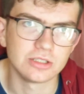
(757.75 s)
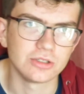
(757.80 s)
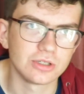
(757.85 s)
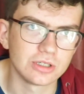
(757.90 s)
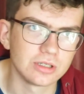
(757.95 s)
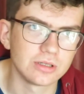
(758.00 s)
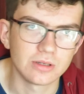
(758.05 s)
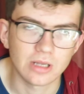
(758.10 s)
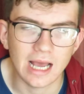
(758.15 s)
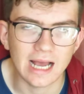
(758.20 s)
You
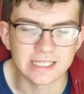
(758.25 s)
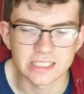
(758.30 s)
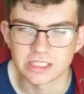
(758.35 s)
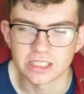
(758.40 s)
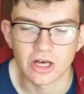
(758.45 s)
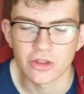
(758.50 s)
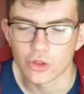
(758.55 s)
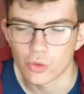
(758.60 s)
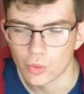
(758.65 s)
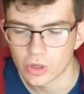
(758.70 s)
can add
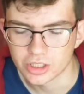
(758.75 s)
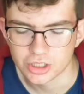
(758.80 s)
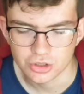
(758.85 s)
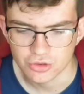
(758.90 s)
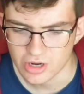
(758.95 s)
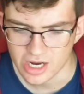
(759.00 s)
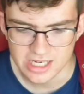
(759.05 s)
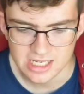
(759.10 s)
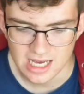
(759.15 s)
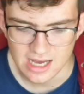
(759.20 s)
another one
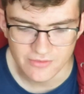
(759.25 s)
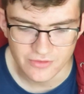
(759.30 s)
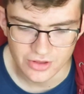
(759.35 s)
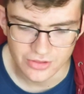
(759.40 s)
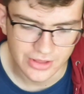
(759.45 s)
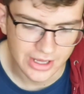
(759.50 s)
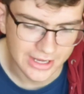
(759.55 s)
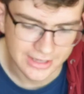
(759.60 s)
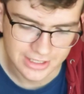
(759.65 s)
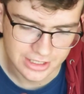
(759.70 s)
straight after
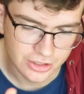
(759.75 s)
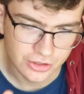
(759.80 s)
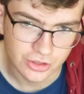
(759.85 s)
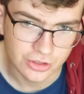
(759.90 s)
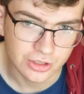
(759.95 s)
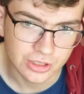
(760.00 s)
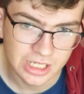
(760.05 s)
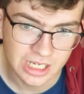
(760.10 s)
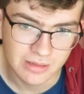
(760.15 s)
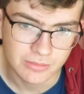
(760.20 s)
that, and you
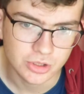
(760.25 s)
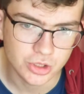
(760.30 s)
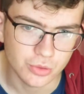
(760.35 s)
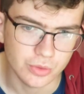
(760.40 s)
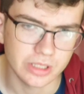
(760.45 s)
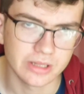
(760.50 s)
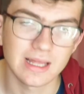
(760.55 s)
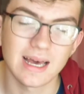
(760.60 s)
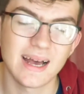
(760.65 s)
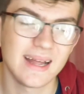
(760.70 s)
can keep
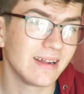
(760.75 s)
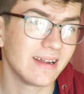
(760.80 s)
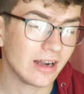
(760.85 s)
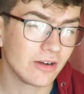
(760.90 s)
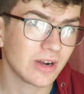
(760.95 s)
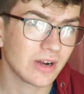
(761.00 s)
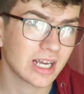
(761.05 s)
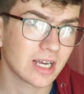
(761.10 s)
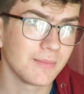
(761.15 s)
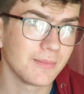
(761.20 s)
doing that. And I
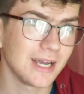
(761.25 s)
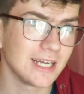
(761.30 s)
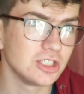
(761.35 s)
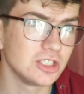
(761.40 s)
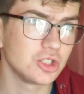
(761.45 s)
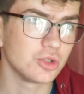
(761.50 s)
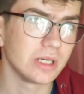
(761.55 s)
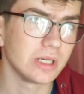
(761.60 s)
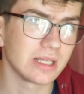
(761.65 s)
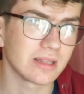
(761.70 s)
recommend
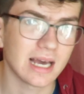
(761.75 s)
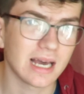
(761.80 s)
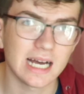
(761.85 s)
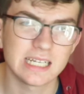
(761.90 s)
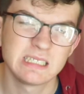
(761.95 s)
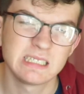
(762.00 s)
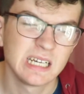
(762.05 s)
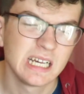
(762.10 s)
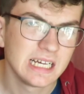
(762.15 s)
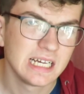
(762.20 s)
doing
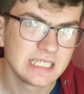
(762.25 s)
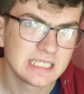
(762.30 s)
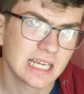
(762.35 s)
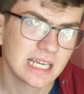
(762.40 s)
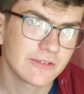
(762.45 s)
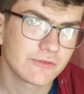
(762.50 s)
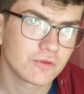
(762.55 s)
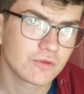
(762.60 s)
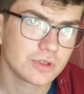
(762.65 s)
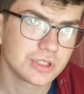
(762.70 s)
that
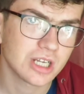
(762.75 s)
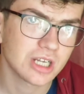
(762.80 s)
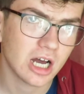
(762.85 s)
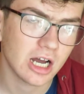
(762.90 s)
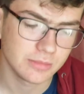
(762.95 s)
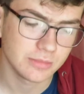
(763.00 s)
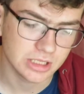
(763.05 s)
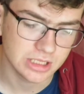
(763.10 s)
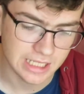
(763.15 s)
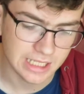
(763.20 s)
several
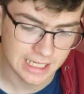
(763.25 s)
times a